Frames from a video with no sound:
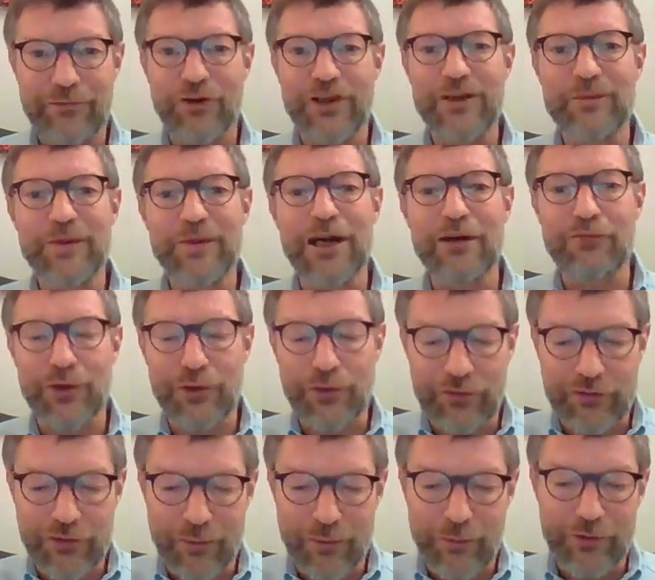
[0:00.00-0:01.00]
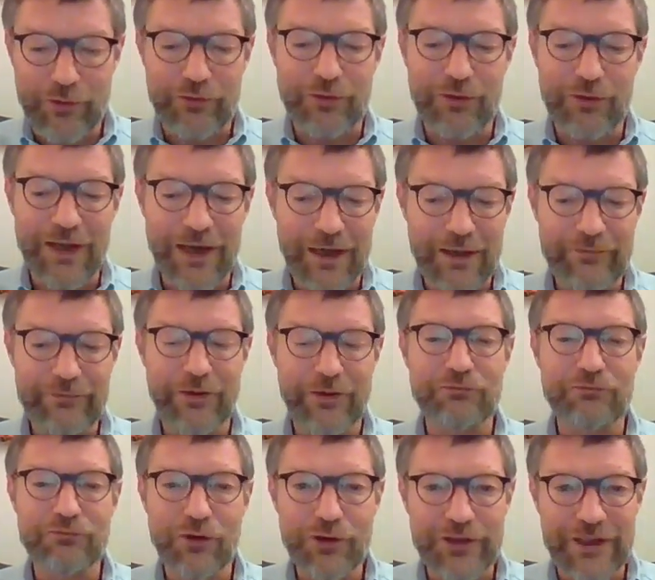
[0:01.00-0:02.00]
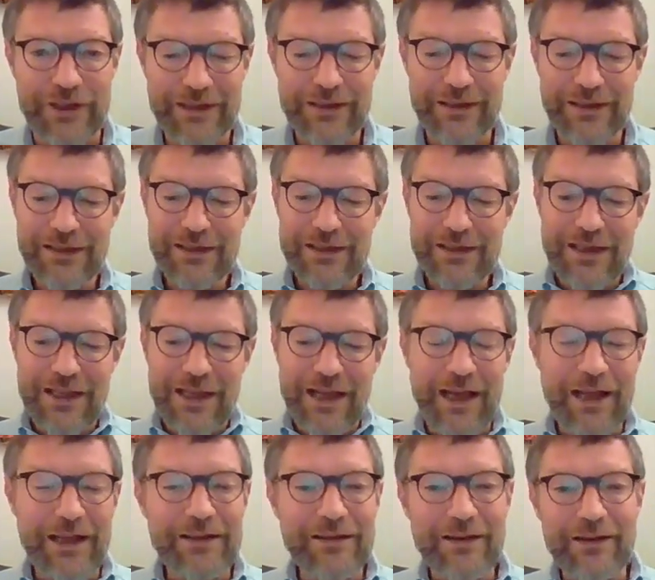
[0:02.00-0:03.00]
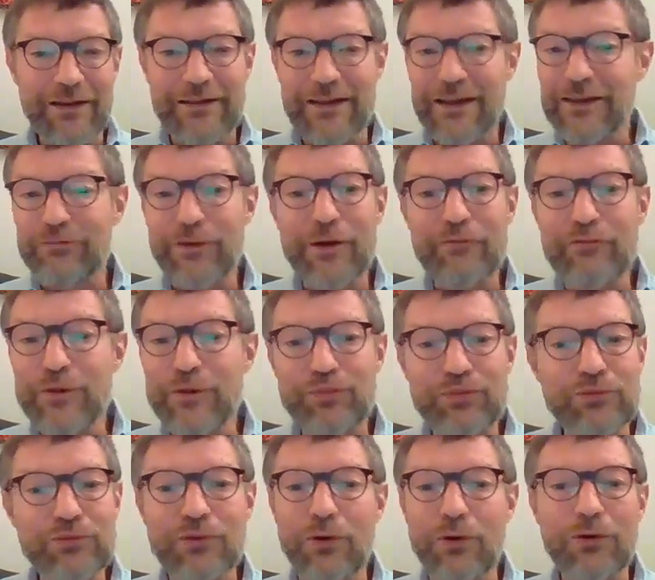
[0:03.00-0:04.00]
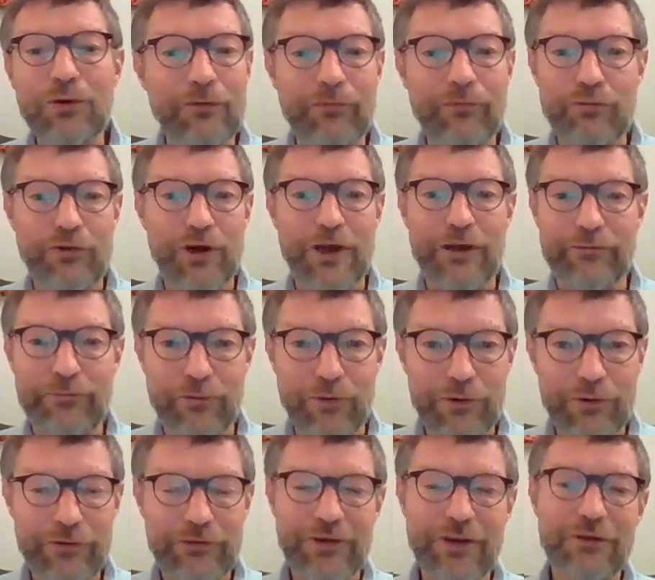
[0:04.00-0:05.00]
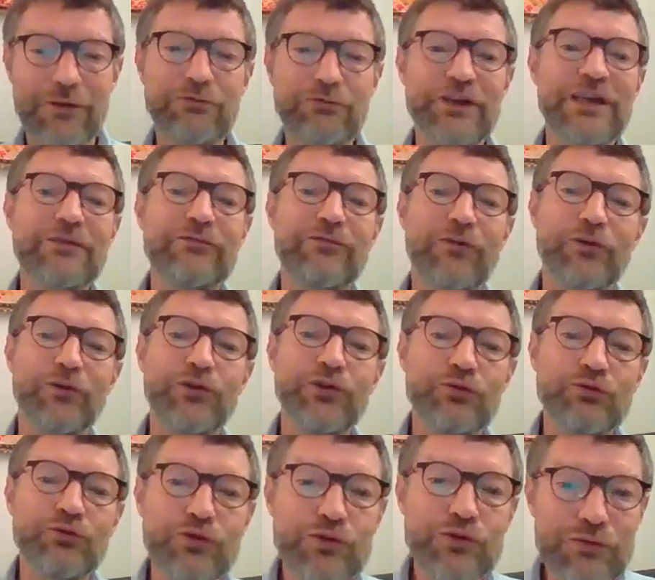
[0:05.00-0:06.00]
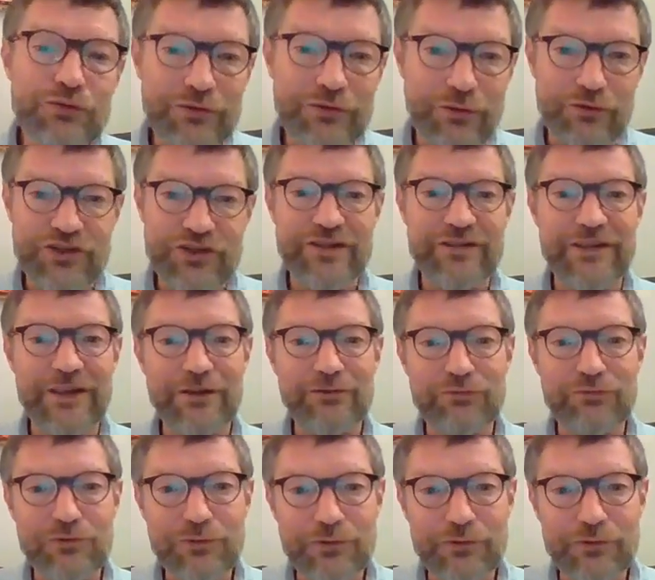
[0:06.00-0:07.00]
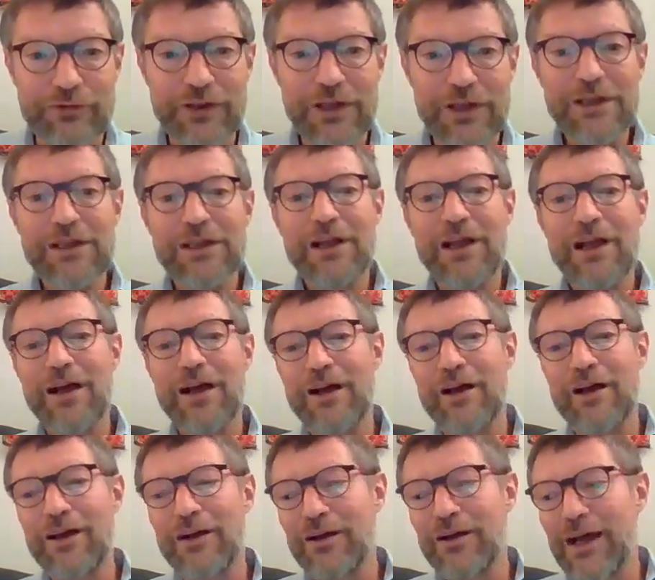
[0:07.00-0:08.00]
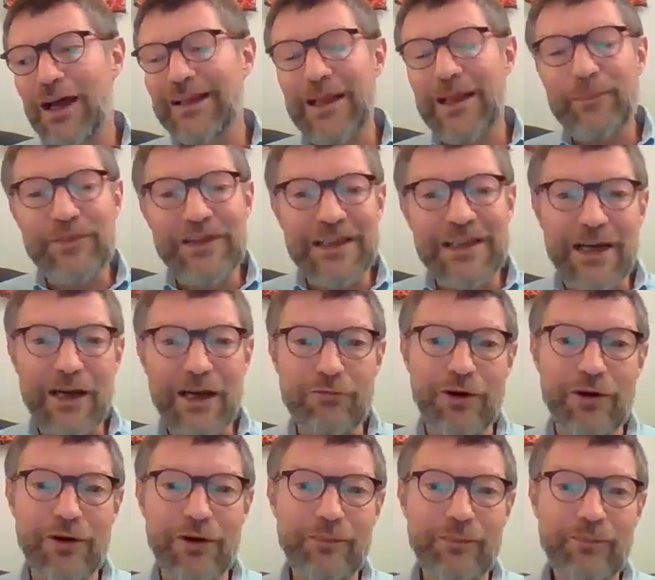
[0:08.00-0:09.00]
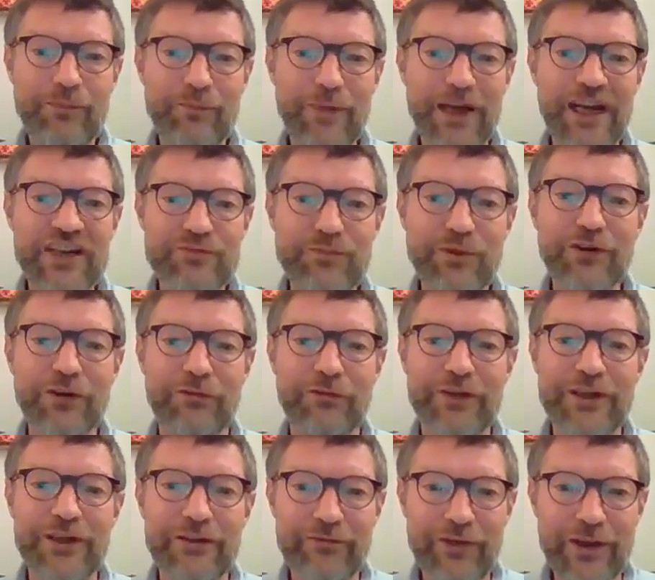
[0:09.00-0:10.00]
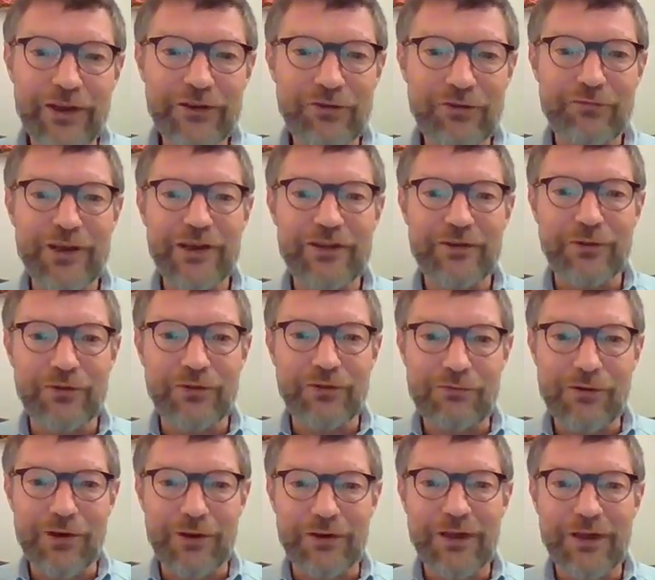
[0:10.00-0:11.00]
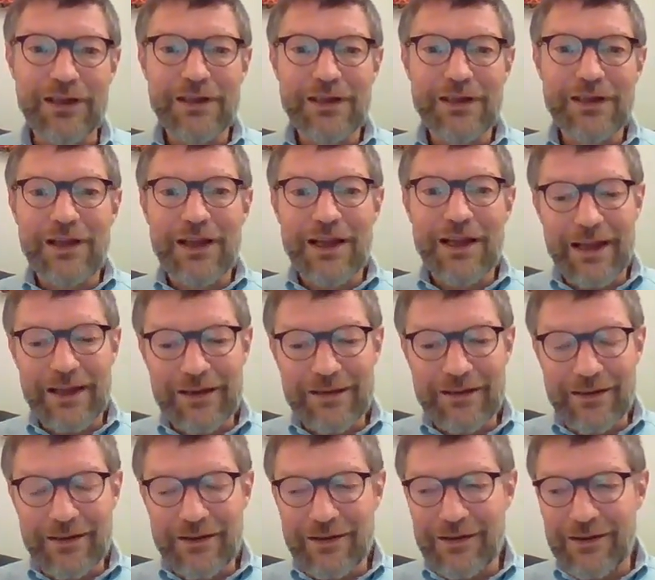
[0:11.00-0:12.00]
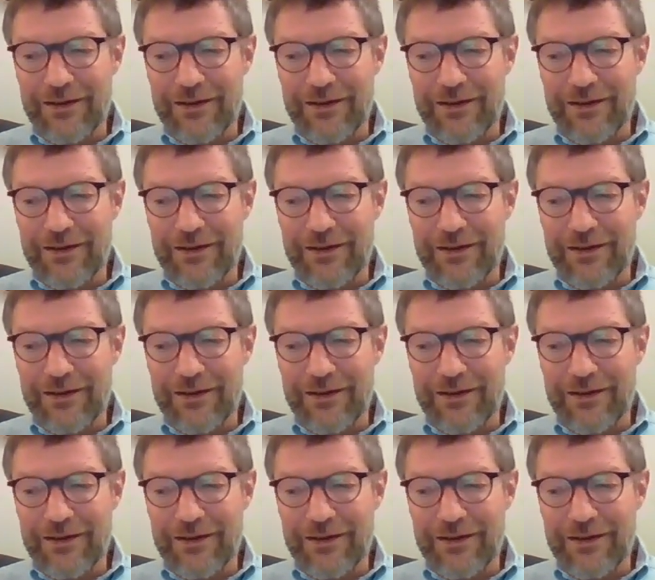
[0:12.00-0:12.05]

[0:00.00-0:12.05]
for keeping our customers alive and working. And that's where we put all of our efforts, looking for new routes, logistic routes, adapting our management of inventories and so on. And